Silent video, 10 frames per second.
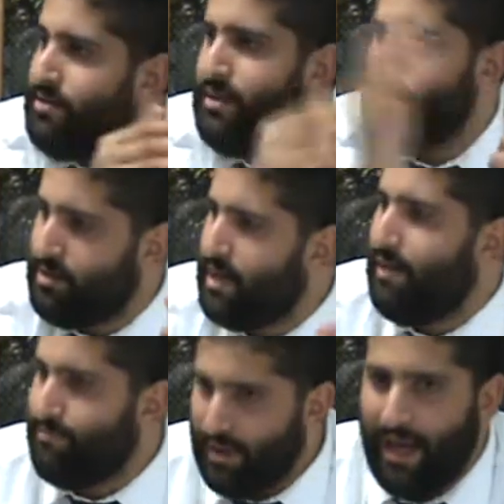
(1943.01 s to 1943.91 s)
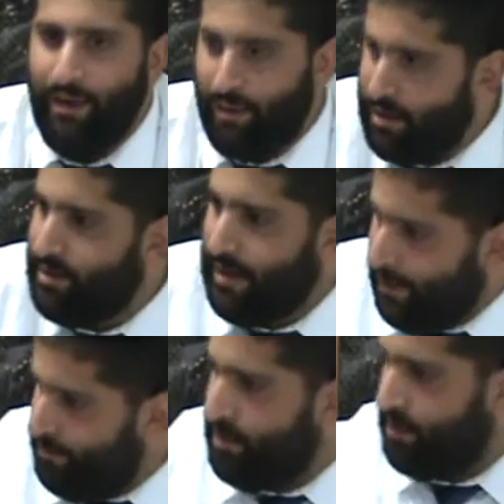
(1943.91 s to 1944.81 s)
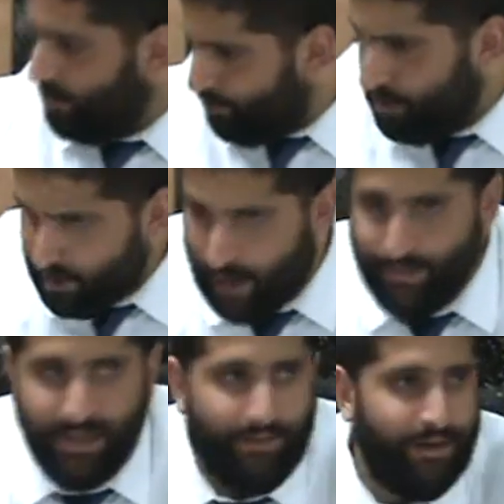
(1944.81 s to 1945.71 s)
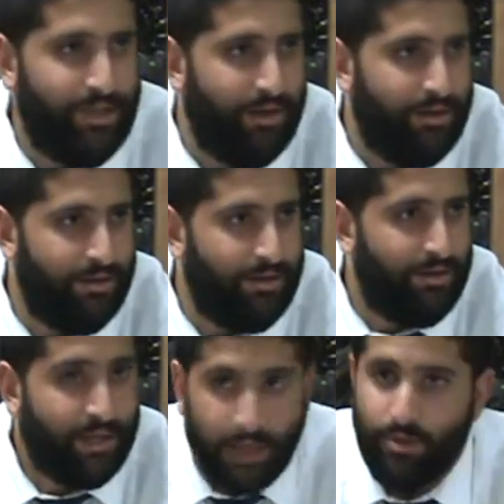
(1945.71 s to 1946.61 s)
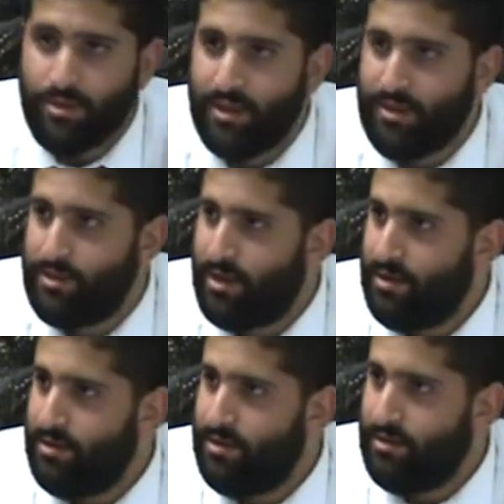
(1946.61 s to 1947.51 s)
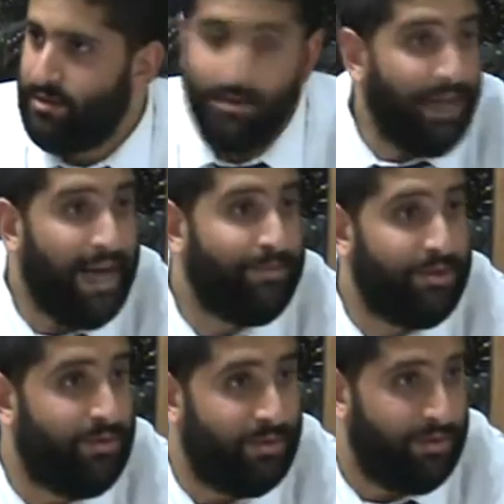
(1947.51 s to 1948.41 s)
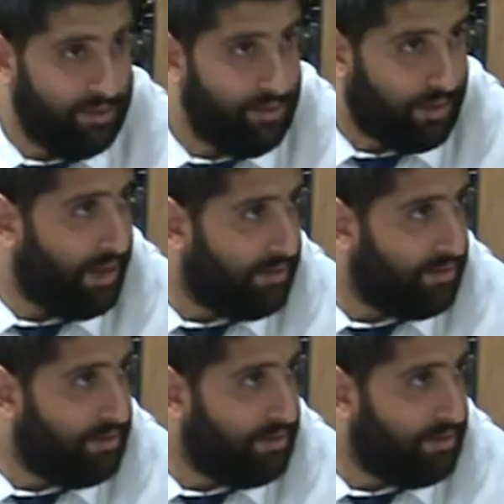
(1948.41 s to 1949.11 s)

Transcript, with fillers: says, no, come, I want you to help me on the computer. Come sit on my chair. Can you sit on his chair? Absolutely, you can.